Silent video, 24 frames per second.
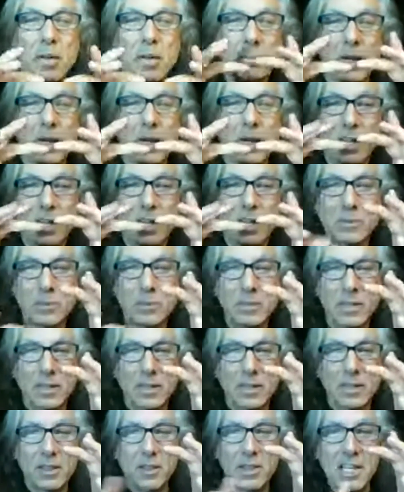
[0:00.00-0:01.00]
box with
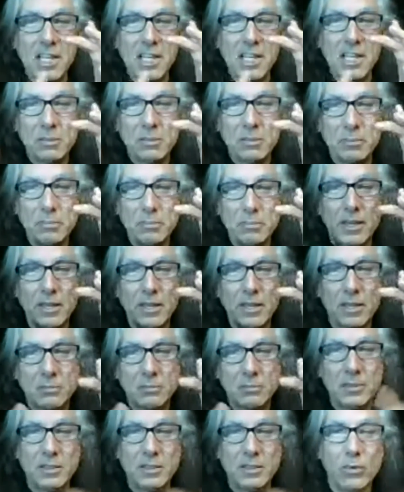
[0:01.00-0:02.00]
a thing at the
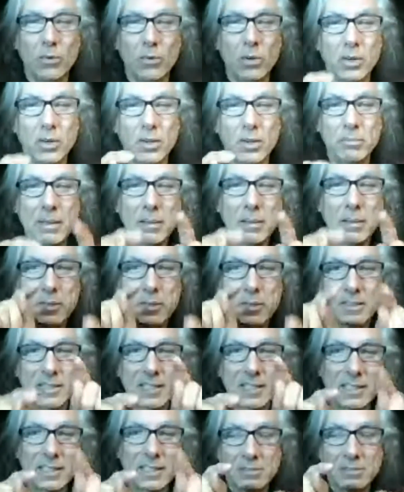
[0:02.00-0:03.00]
bottom, or maybe
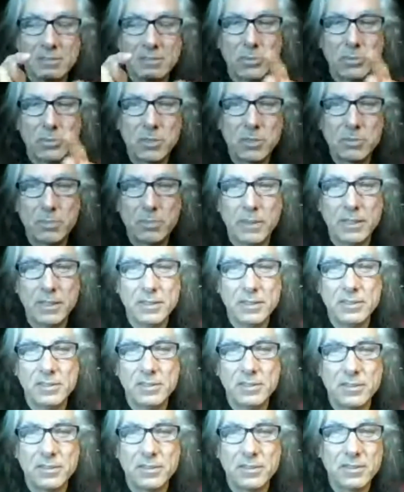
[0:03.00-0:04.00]
it's got some push
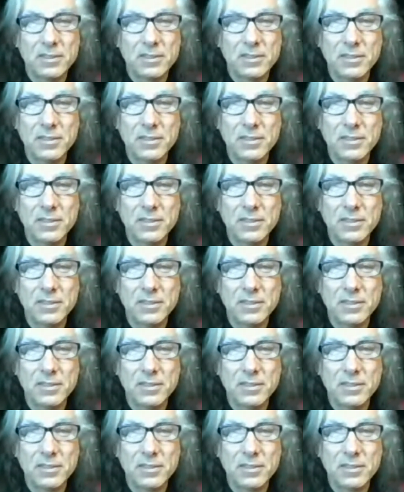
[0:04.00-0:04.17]
buttons.